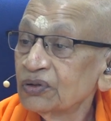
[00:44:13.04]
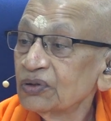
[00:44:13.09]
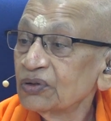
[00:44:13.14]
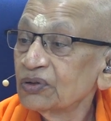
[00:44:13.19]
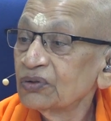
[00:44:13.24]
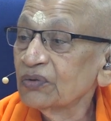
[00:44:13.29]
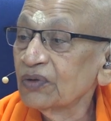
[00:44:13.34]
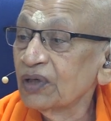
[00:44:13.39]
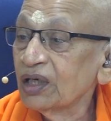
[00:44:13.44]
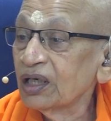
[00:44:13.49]

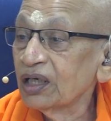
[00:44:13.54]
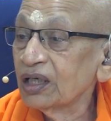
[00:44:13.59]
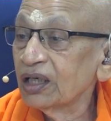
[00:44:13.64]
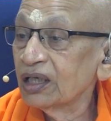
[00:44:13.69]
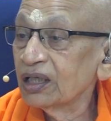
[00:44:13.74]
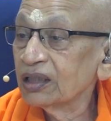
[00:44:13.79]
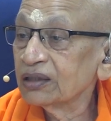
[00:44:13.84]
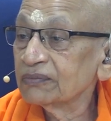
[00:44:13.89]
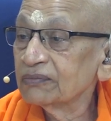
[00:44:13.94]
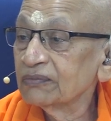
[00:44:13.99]
So
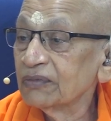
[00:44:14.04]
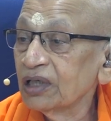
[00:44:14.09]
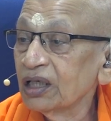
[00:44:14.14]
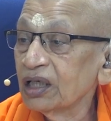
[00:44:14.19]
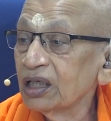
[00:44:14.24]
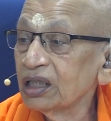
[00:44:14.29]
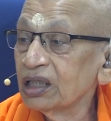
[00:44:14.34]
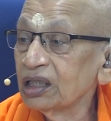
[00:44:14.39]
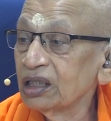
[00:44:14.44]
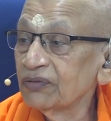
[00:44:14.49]

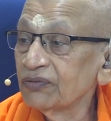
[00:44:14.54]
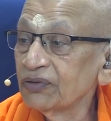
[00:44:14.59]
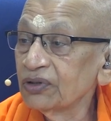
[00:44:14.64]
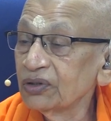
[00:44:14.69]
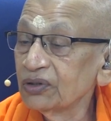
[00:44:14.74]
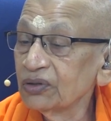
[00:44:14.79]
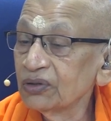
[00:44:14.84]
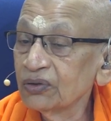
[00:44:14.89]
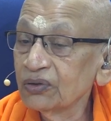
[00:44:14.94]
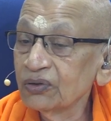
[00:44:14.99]
Atma,
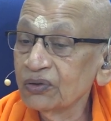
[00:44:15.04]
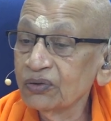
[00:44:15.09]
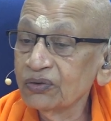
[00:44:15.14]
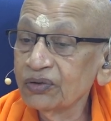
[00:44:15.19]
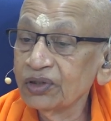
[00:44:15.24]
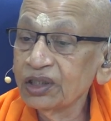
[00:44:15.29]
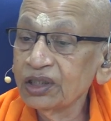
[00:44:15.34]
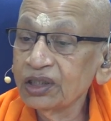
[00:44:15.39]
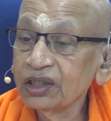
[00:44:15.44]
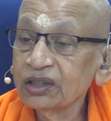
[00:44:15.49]
even though
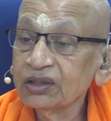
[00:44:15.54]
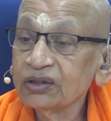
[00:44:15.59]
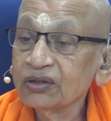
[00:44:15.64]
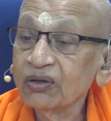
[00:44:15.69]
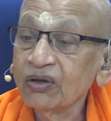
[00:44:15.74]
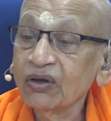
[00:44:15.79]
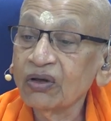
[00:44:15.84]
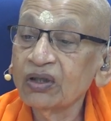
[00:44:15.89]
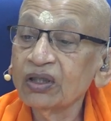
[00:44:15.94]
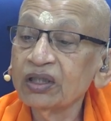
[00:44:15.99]
it is
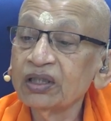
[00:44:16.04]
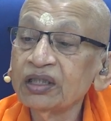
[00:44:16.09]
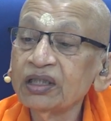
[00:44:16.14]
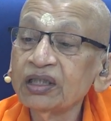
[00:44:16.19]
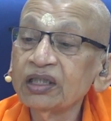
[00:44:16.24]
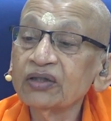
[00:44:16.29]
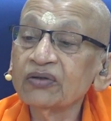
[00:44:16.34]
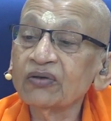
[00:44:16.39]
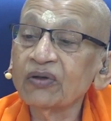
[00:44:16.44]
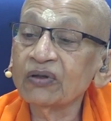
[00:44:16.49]

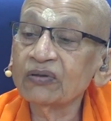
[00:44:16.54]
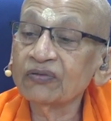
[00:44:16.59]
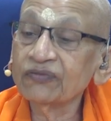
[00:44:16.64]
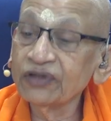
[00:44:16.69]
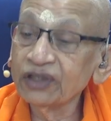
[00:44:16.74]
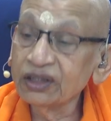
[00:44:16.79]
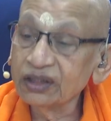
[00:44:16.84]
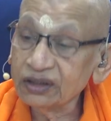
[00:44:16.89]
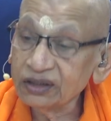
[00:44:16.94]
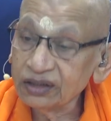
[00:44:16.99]
already and
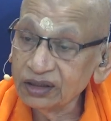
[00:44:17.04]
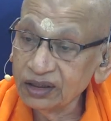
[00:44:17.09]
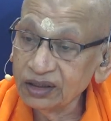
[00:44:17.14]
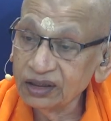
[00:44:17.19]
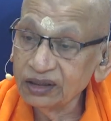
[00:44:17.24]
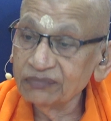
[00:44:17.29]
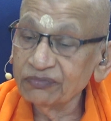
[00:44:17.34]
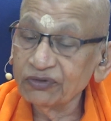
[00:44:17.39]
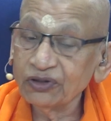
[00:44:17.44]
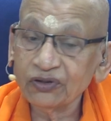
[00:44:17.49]
always
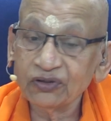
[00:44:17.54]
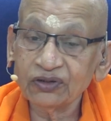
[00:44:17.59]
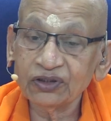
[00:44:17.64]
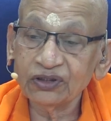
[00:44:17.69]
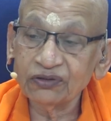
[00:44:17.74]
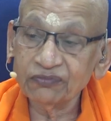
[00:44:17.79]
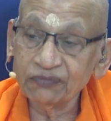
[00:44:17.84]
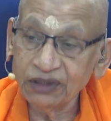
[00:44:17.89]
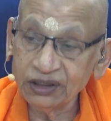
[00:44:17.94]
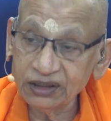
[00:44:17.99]
attained, because it
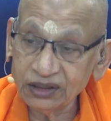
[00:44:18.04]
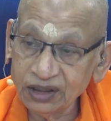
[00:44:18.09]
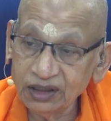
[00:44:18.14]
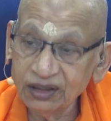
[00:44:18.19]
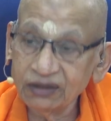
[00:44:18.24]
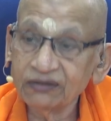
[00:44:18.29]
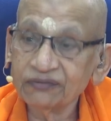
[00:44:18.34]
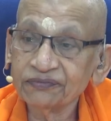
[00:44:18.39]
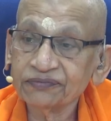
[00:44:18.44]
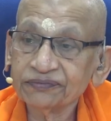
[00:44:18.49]
is
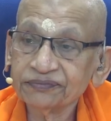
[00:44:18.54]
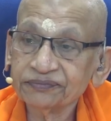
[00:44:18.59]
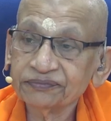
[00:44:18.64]
myself,